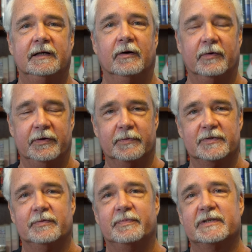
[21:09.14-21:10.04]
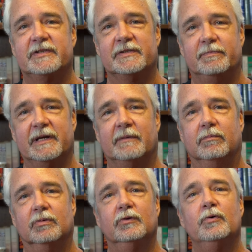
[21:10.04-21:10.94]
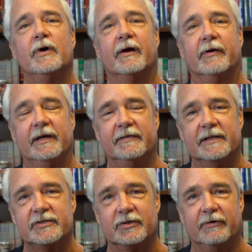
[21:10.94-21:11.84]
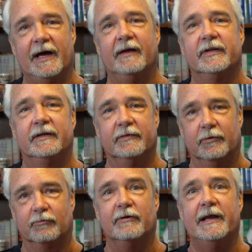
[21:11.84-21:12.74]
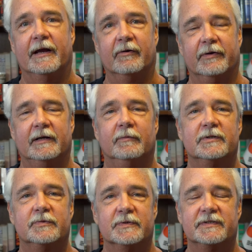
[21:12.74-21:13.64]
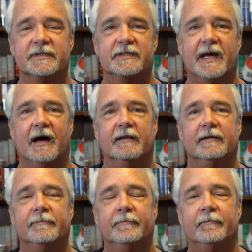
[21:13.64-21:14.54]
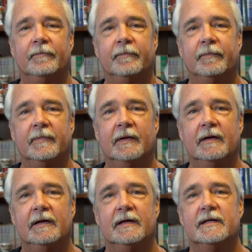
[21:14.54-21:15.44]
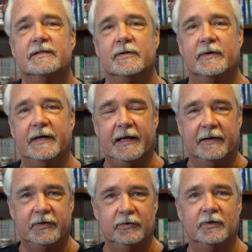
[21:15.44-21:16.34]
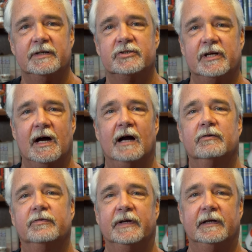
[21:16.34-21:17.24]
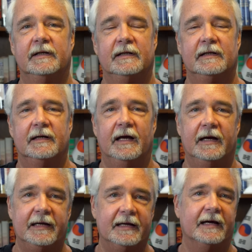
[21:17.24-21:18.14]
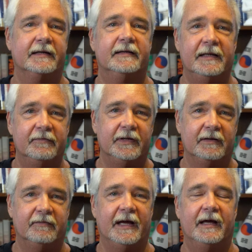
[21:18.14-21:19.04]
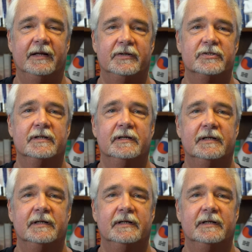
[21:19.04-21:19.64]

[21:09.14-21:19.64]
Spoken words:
You know, it was this big blue area that surrounded the red area, which was the South. So again, if you look at geography, again, I'd give the advantage